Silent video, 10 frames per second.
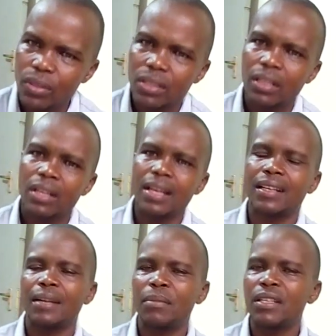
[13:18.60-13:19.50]
Machines
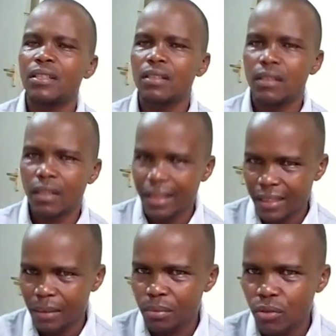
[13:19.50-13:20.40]
that have just
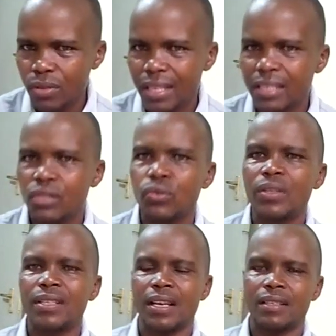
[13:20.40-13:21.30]
come about,
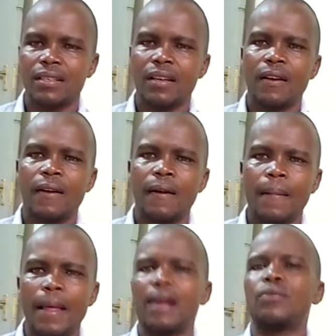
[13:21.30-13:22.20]
that can make,
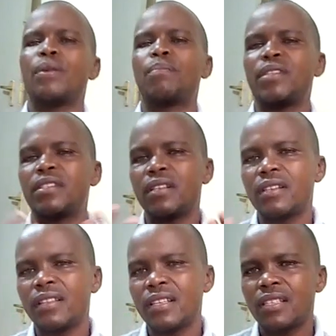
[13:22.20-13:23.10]
that can be used as
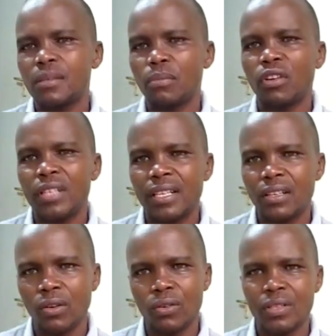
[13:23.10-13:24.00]
juicers,
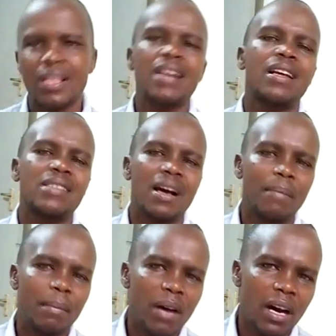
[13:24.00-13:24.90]
and we
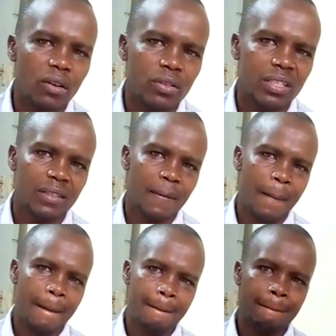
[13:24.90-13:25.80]
appreciate this small
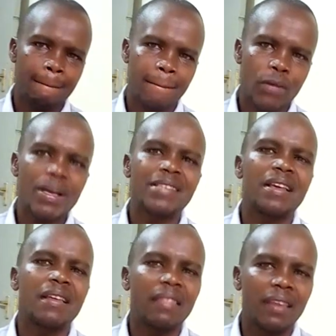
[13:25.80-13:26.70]
technology that has
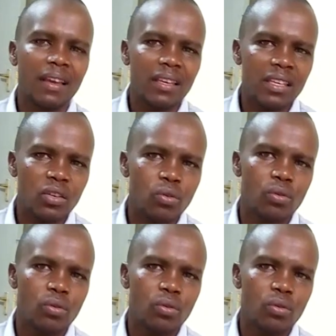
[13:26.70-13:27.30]
come about.